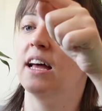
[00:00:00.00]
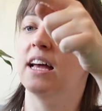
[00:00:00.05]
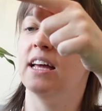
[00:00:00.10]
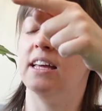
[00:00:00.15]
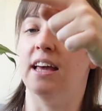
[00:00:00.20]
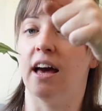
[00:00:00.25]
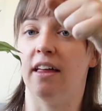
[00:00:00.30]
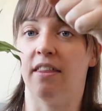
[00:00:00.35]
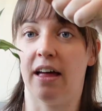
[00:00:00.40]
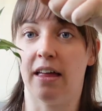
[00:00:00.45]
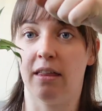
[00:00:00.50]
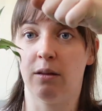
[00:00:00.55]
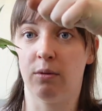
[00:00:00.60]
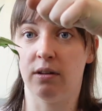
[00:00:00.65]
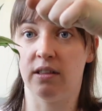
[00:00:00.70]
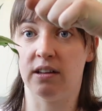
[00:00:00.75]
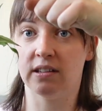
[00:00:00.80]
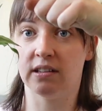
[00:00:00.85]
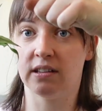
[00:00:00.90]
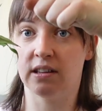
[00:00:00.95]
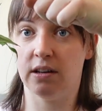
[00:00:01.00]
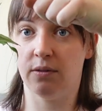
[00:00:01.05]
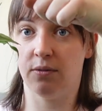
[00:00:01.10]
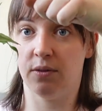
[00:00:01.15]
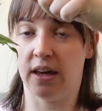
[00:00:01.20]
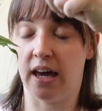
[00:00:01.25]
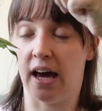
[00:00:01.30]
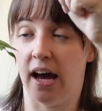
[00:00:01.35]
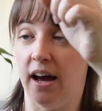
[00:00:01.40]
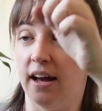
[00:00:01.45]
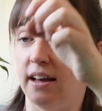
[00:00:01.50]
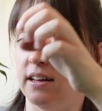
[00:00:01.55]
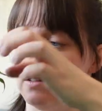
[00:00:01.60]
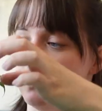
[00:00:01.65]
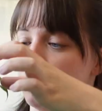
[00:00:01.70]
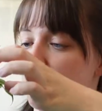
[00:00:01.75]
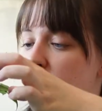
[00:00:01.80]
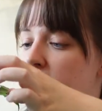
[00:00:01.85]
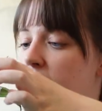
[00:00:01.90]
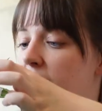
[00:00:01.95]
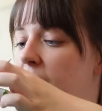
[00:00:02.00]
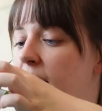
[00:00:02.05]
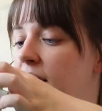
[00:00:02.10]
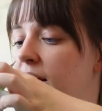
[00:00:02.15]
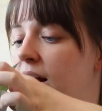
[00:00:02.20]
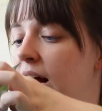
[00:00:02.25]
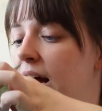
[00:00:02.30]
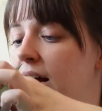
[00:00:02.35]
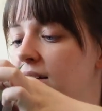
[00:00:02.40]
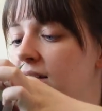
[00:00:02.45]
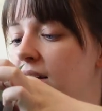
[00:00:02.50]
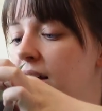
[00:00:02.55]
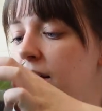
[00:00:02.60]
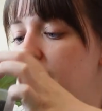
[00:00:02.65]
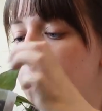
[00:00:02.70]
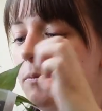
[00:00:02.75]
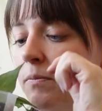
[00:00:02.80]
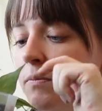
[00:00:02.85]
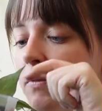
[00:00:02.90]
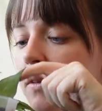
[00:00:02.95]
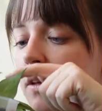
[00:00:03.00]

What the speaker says: Yeah, the other one, this leaf here is from that other cutting,